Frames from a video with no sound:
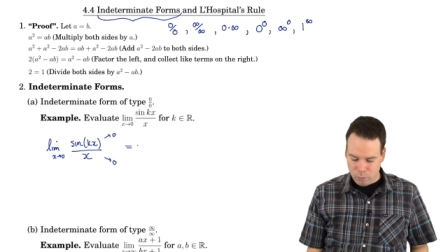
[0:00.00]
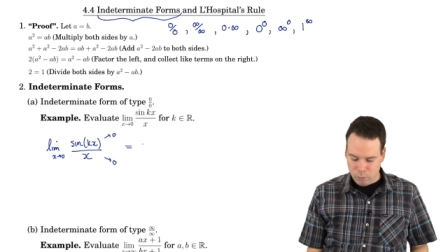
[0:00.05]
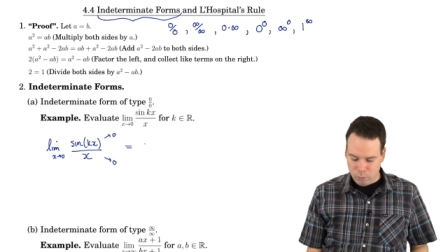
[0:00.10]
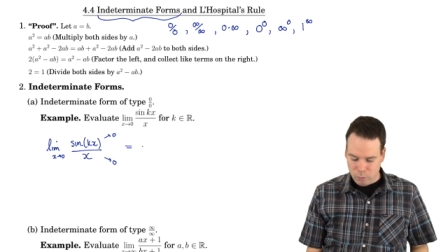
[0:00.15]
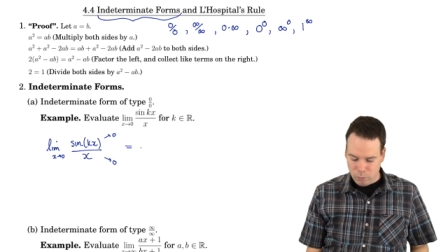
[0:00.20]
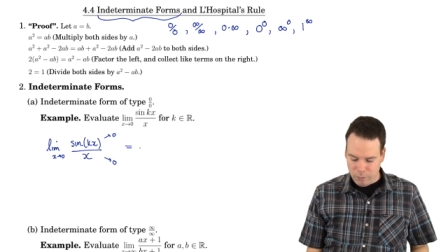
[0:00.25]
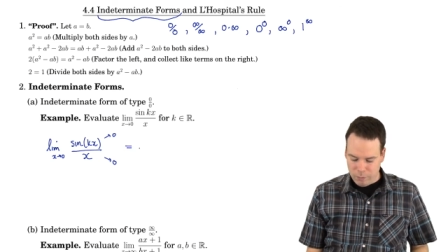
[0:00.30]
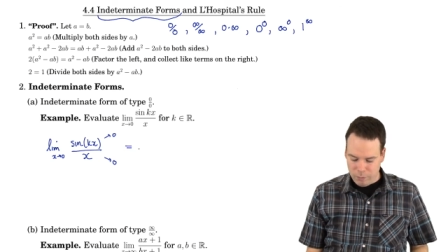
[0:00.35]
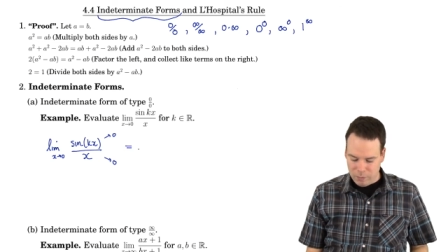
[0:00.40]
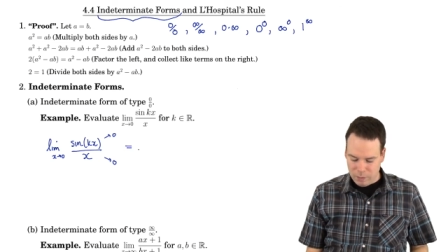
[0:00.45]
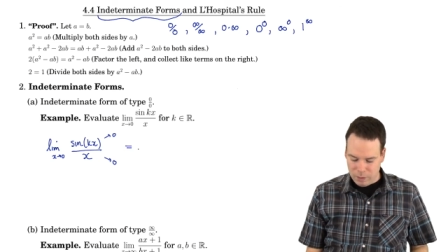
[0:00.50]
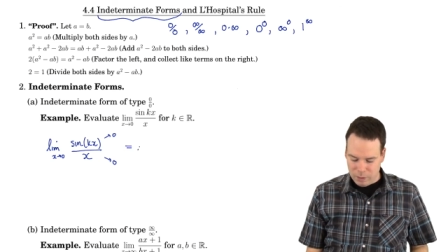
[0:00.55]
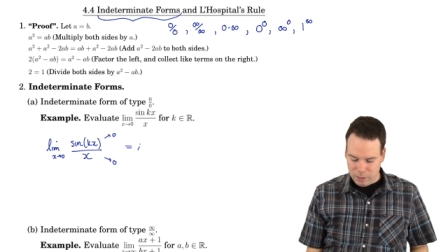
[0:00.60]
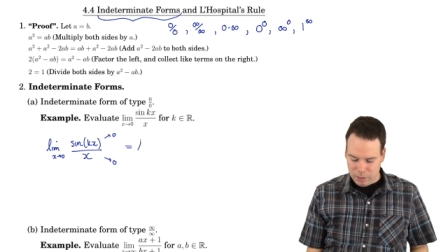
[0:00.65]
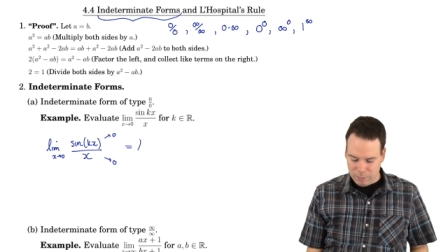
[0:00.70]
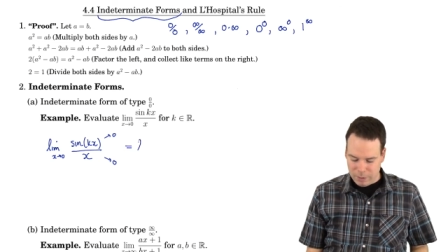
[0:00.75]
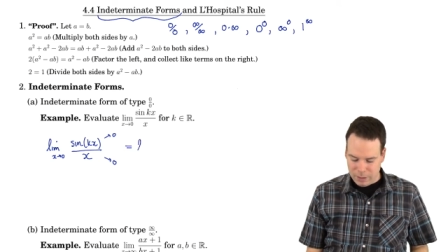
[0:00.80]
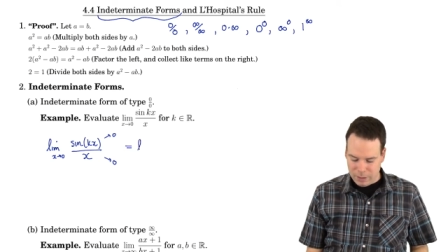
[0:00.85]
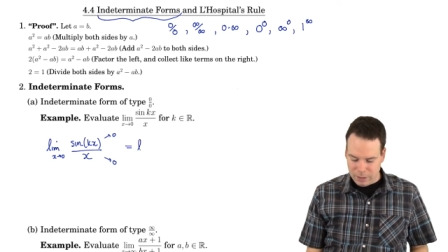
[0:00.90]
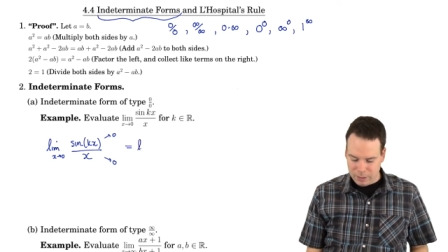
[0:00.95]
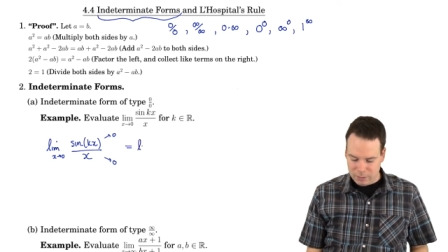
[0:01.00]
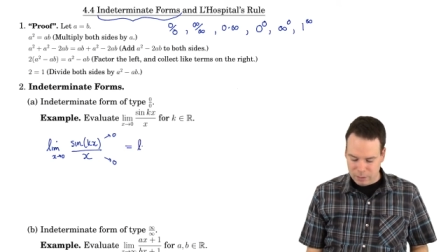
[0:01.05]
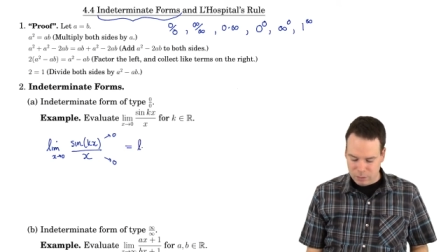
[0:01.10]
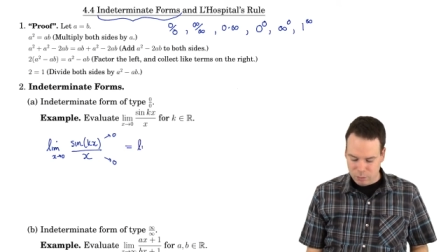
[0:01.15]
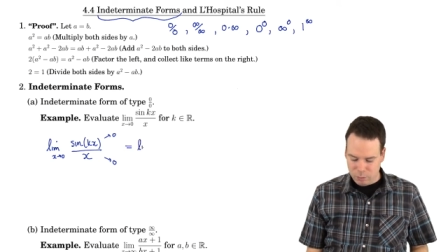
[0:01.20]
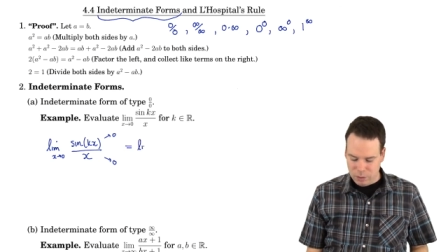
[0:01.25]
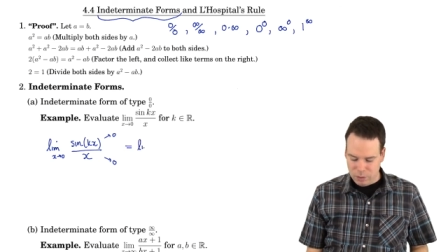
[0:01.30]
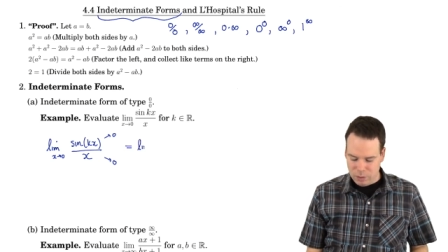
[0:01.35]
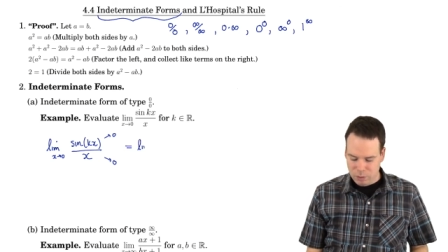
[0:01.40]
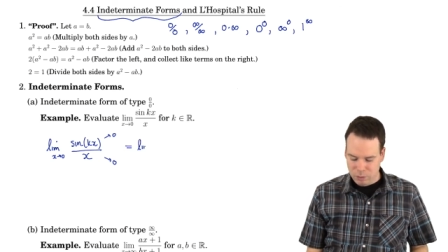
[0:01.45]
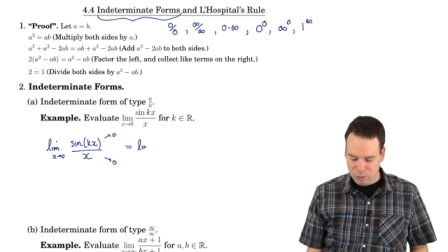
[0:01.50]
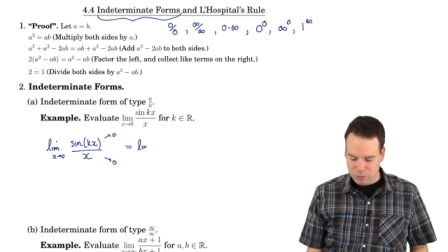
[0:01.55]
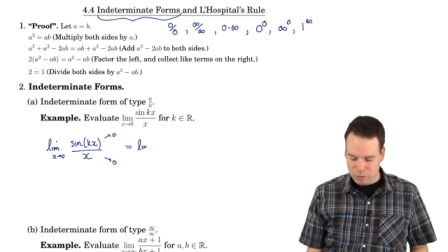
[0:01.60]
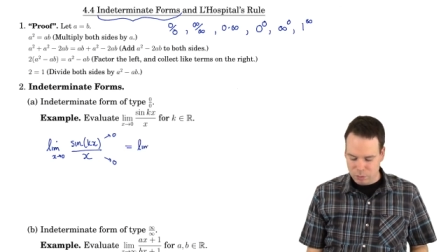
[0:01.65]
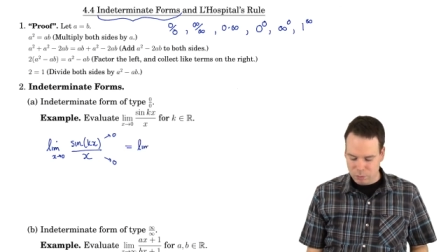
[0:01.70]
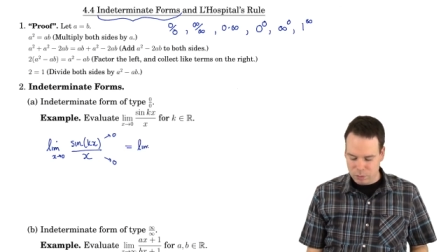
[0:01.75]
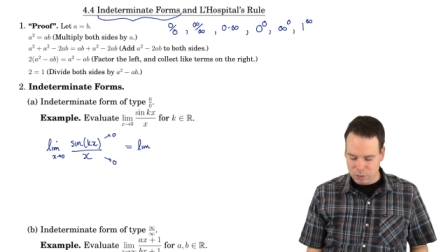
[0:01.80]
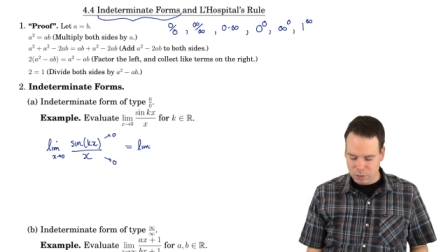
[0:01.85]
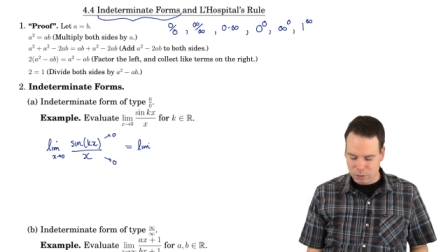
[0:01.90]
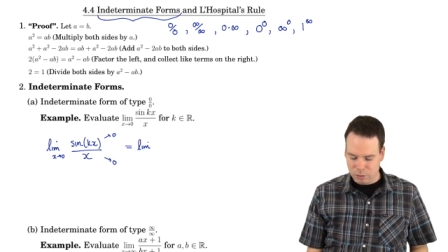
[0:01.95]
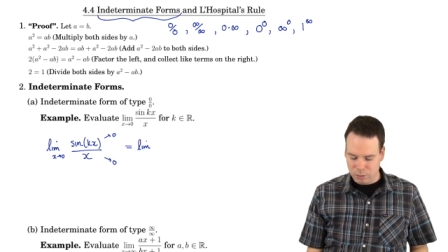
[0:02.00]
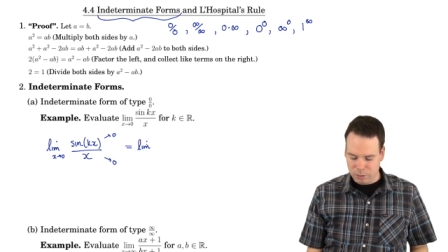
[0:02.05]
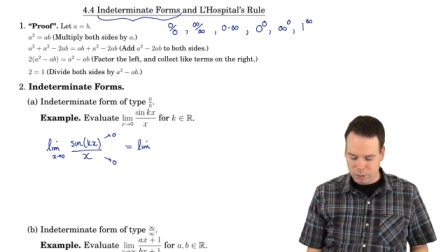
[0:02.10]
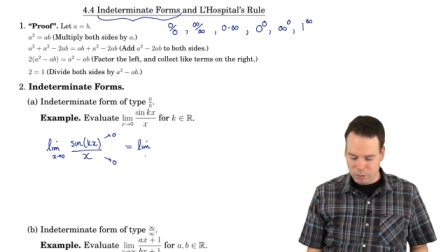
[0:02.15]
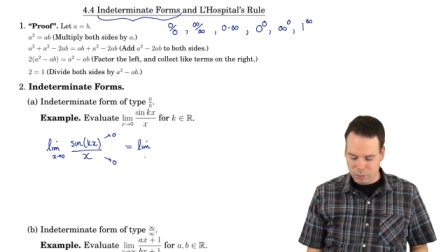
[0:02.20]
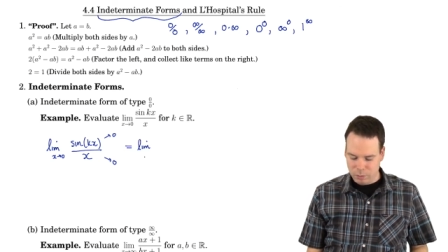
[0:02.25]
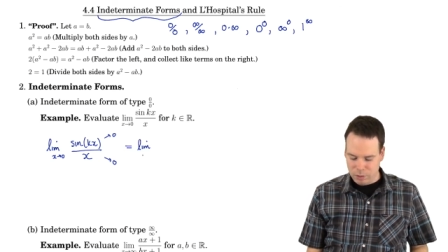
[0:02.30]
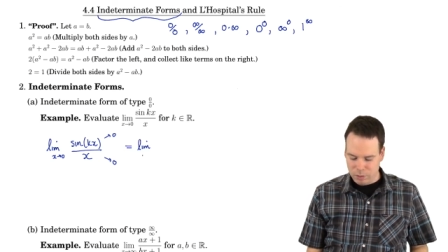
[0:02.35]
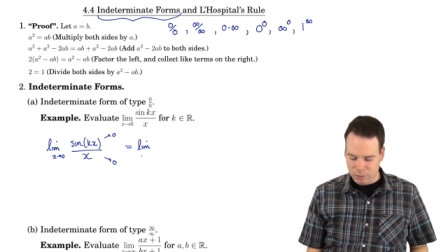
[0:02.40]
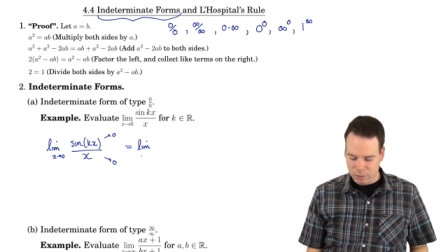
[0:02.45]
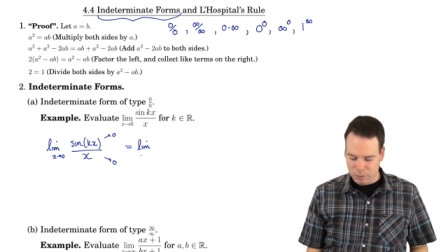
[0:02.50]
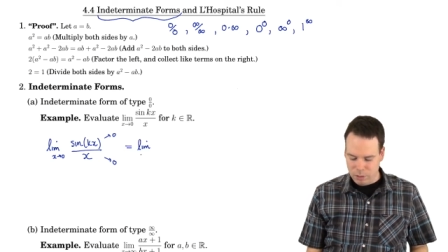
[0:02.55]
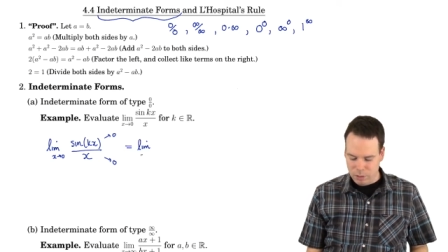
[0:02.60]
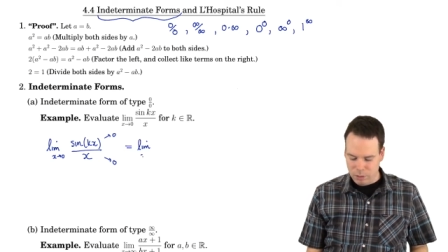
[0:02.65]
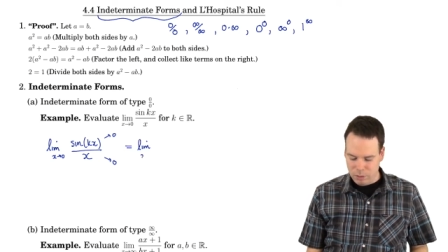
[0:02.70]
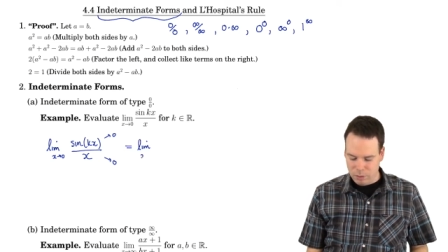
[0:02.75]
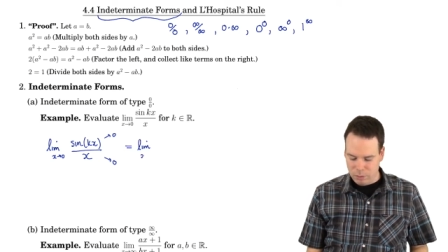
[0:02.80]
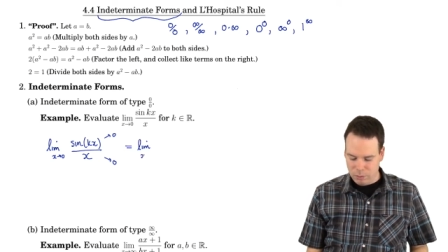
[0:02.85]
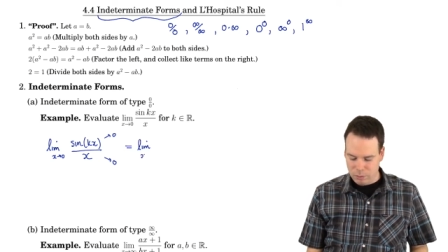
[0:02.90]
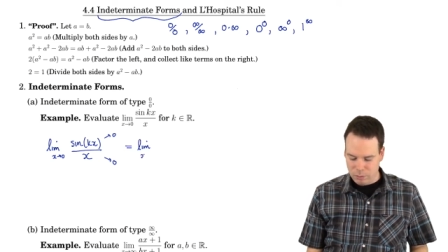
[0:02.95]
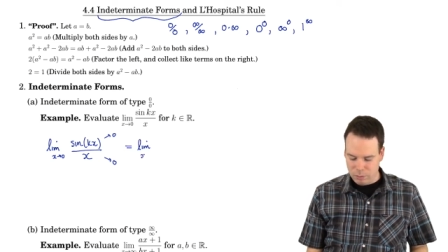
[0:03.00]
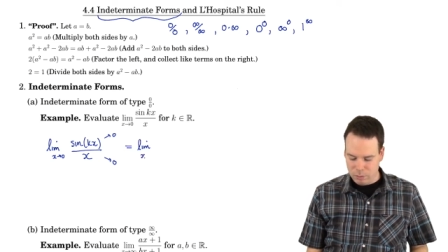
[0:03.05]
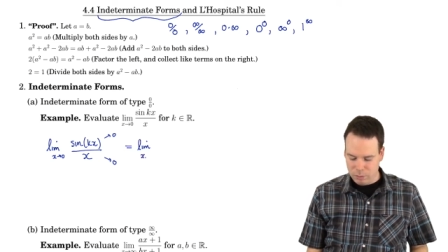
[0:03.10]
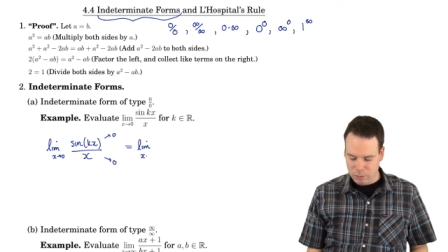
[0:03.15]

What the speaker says: what we've done in the past is we used a result that we already knew.